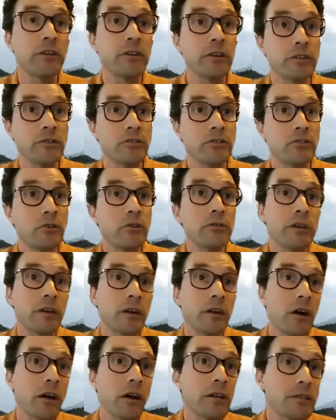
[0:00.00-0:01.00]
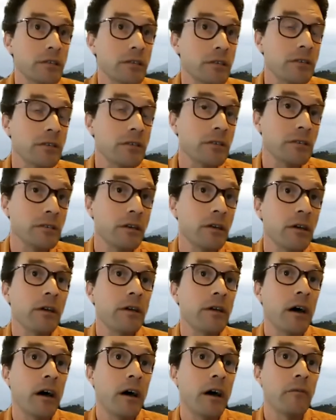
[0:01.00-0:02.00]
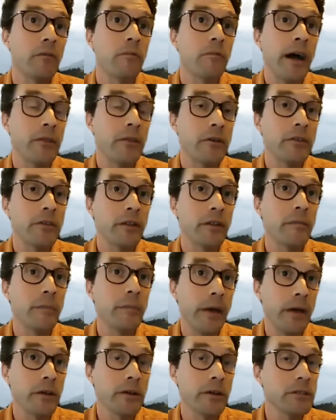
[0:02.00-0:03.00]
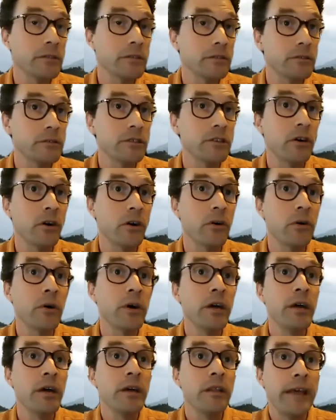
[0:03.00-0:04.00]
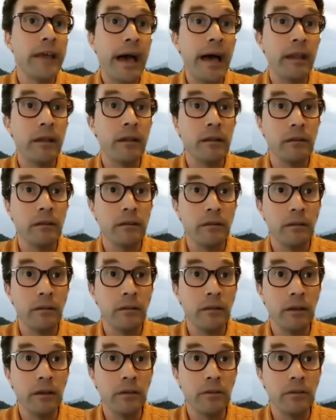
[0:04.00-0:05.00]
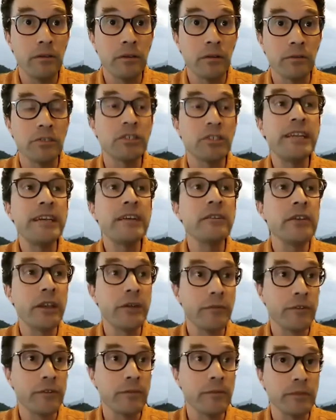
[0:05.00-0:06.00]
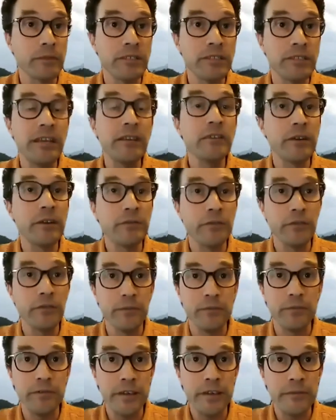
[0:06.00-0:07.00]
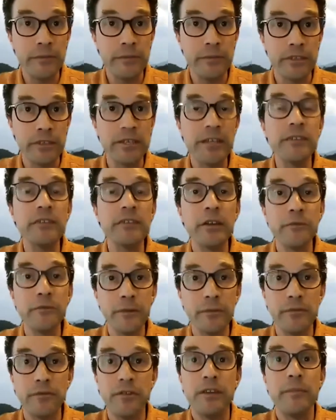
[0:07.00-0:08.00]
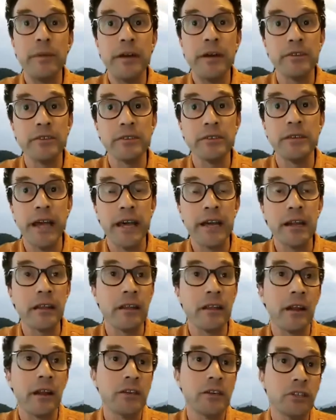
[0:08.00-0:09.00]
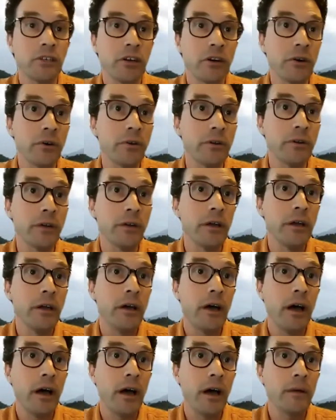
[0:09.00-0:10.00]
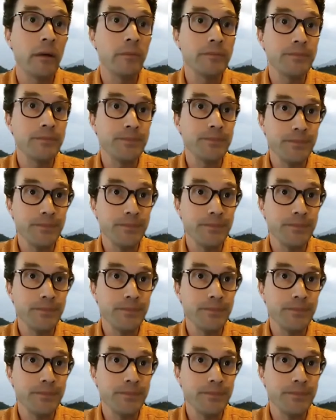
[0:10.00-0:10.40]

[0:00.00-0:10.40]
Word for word: are in control of the carcasses uh, rather than the males. So that you know, stealing from the stealing from fem- stealing from females data that I showed um,